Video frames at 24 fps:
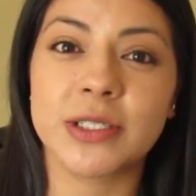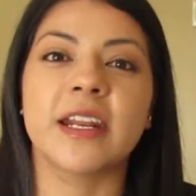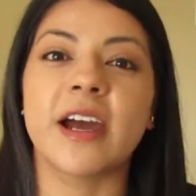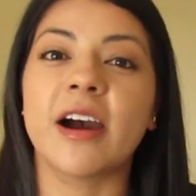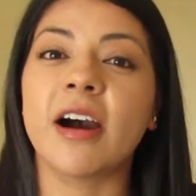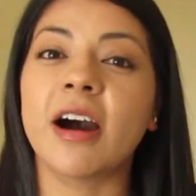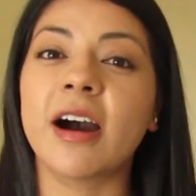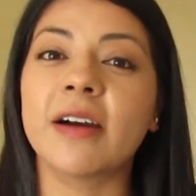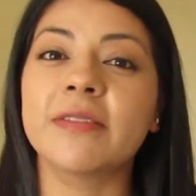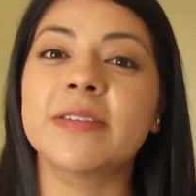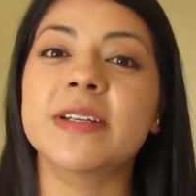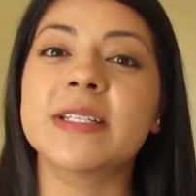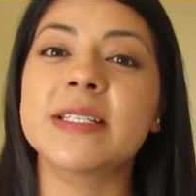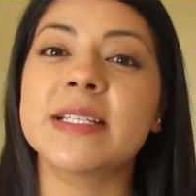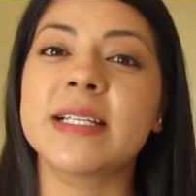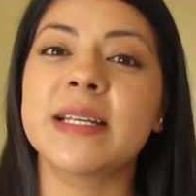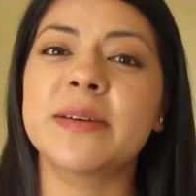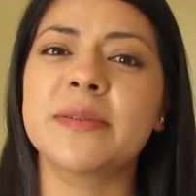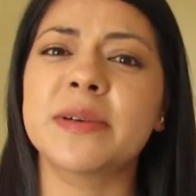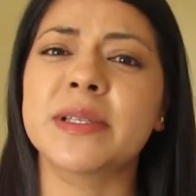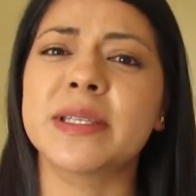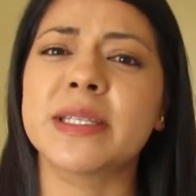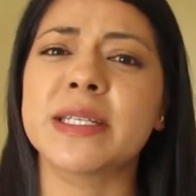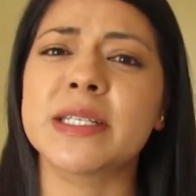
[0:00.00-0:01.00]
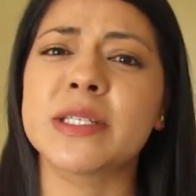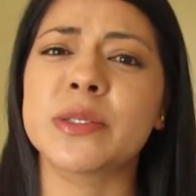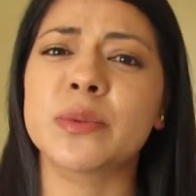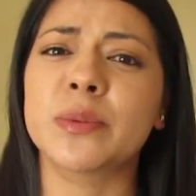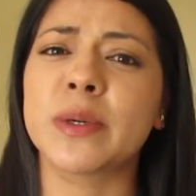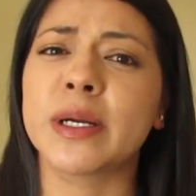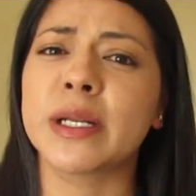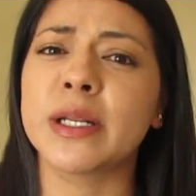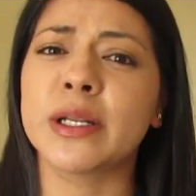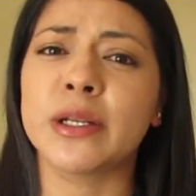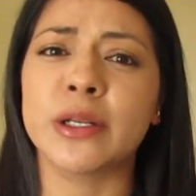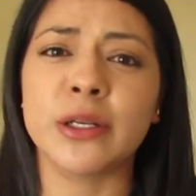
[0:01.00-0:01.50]
Now obviously with this
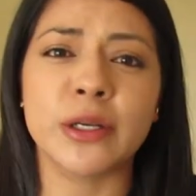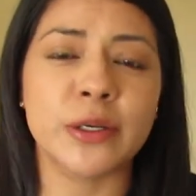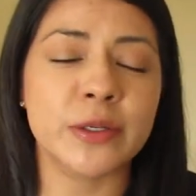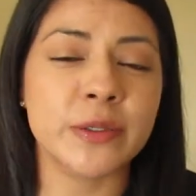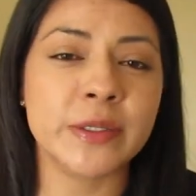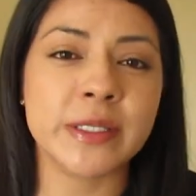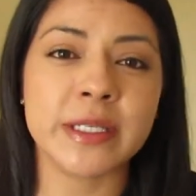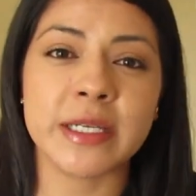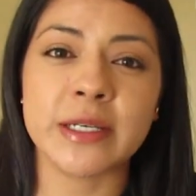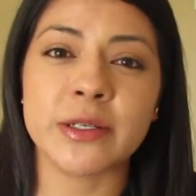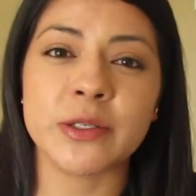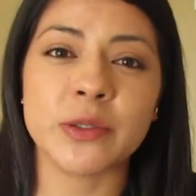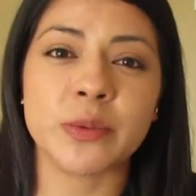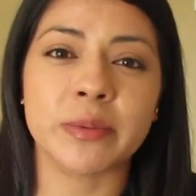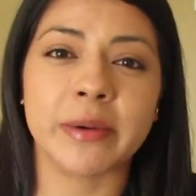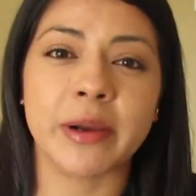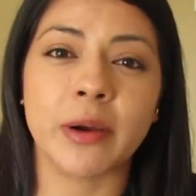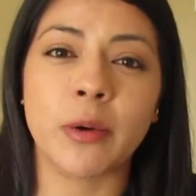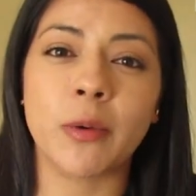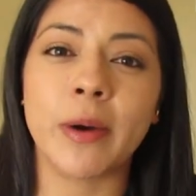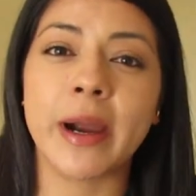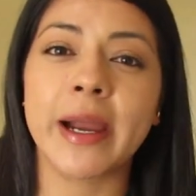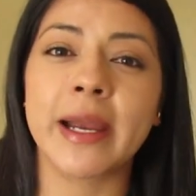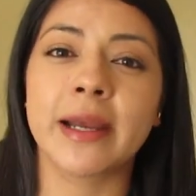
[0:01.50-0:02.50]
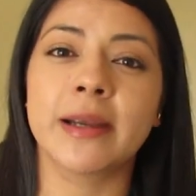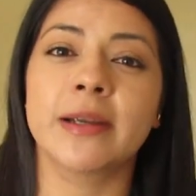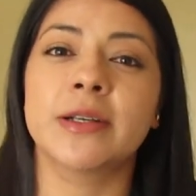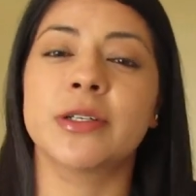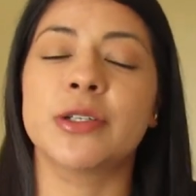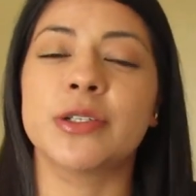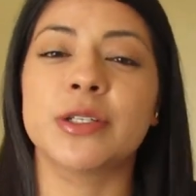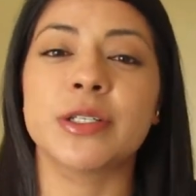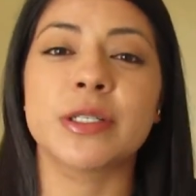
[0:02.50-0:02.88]
one, no skills required,